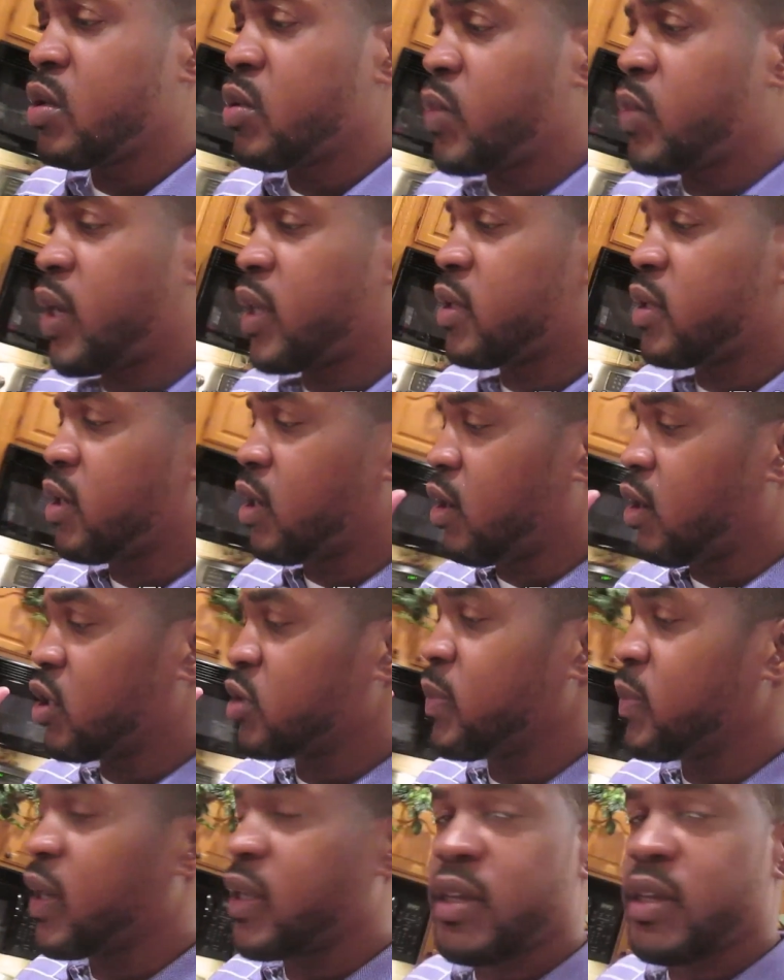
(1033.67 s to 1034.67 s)
We got the dogs
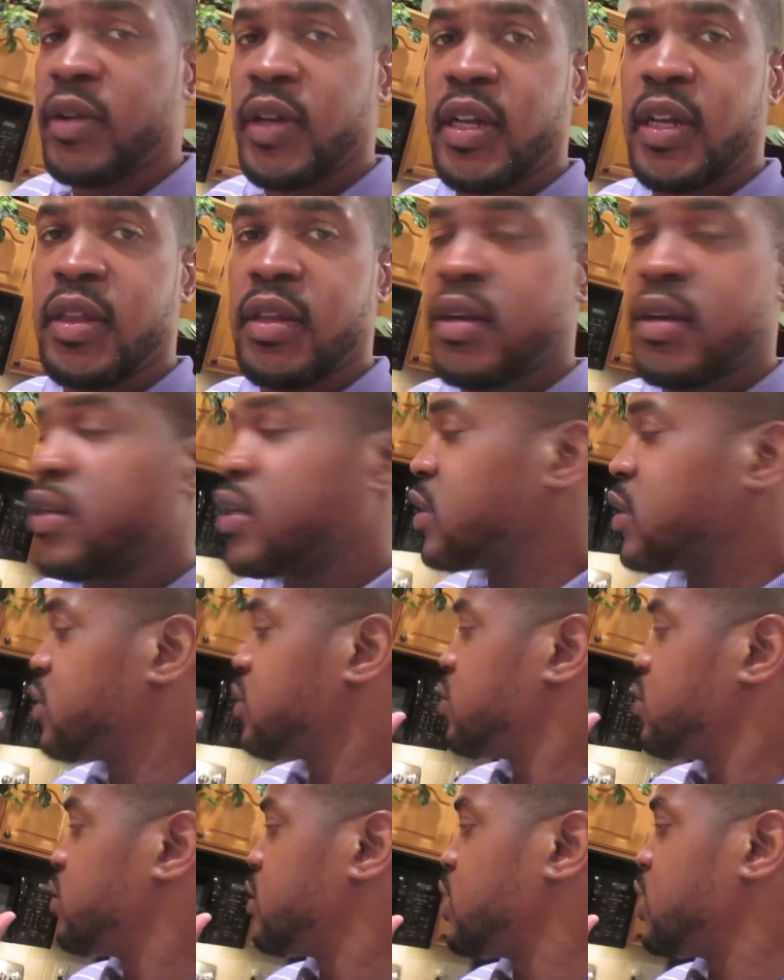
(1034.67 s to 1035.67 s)
back there eating their dinner.
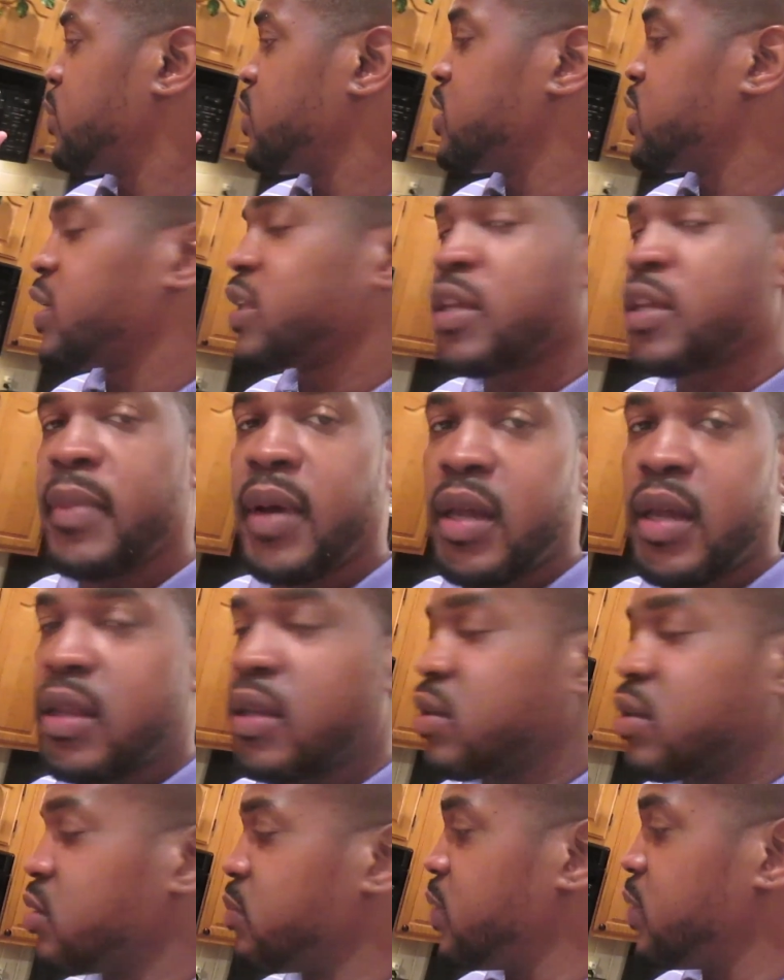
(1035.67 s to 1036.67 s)
I'm gonna mm -hmm. take mm-hmm. them out in
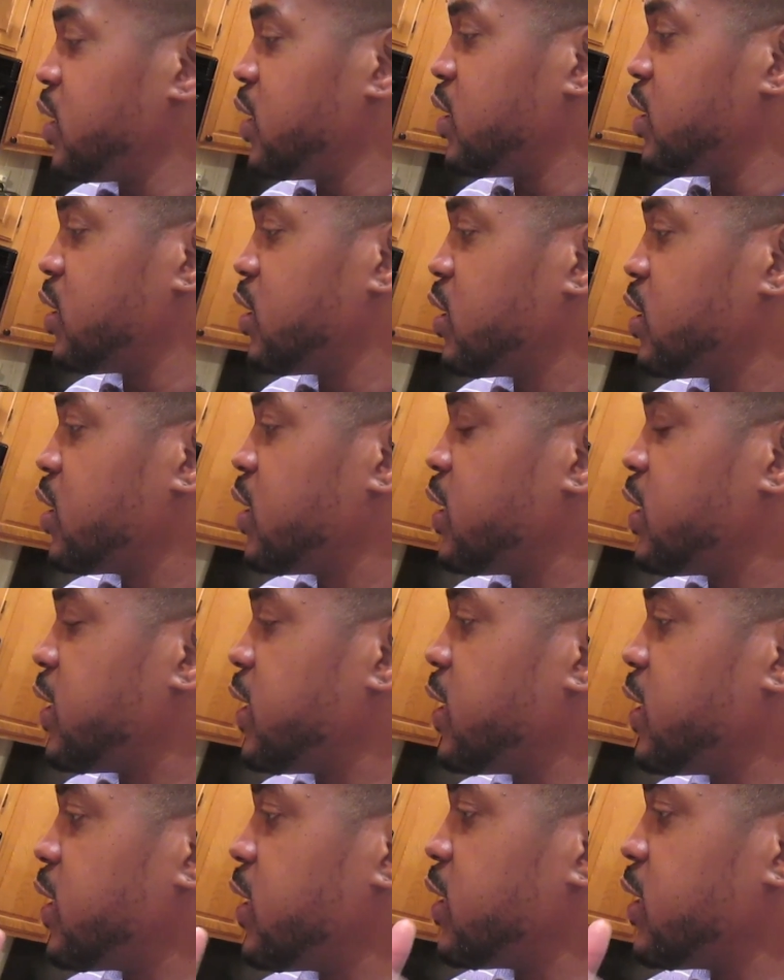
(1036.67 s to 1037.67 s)
a little bit,
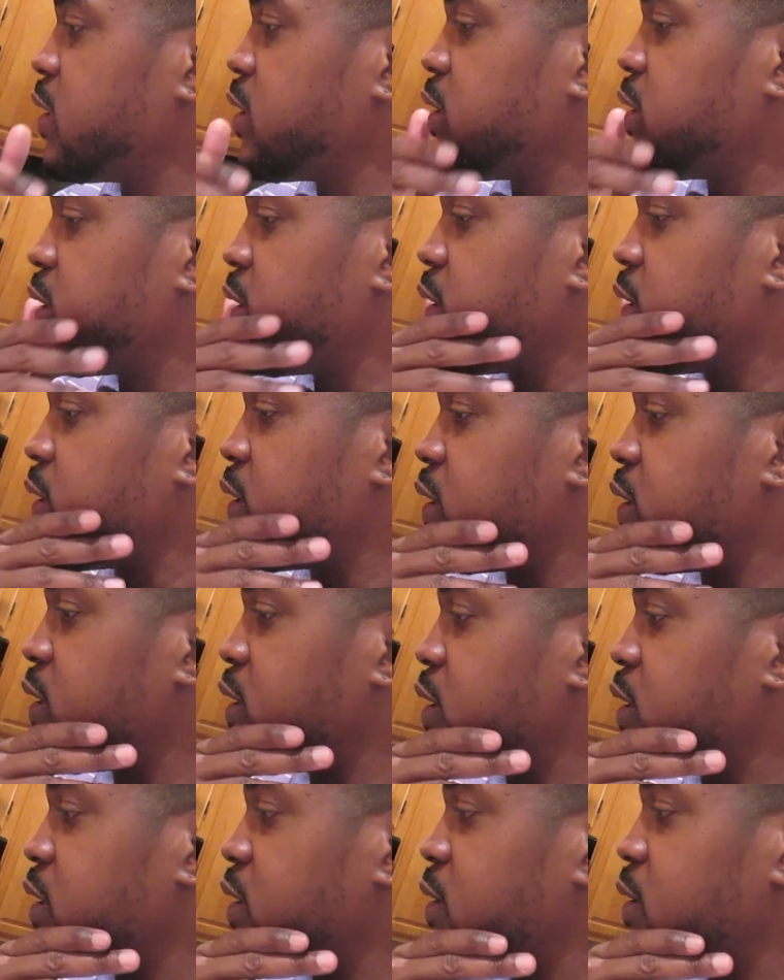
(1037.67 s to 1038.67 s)
and
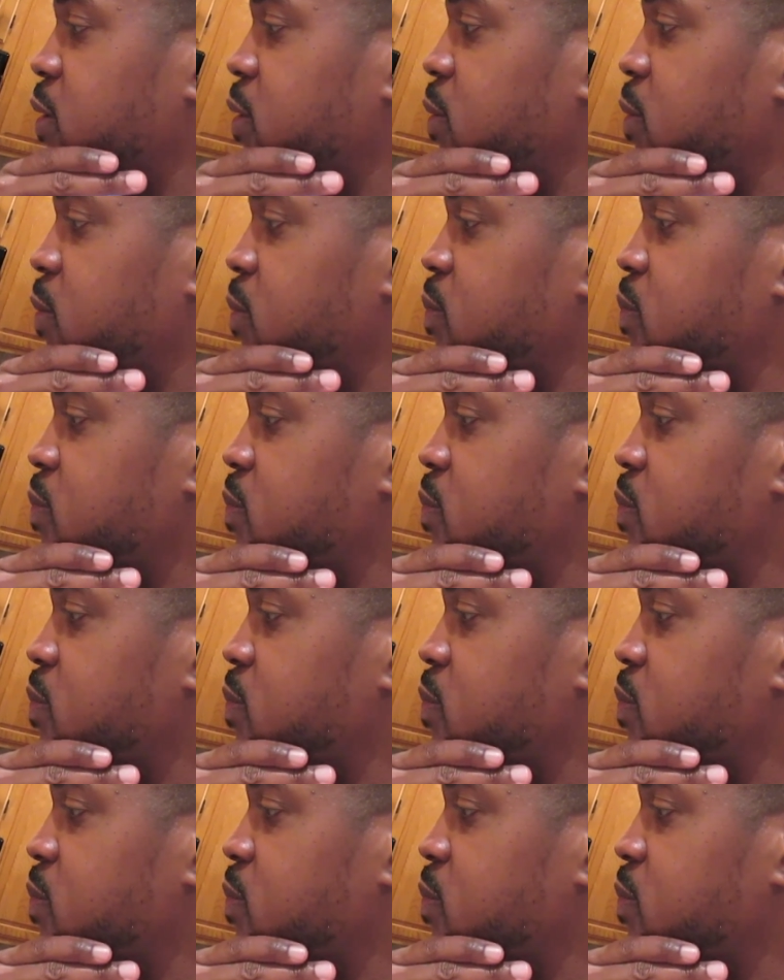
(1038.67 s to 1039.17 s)
um,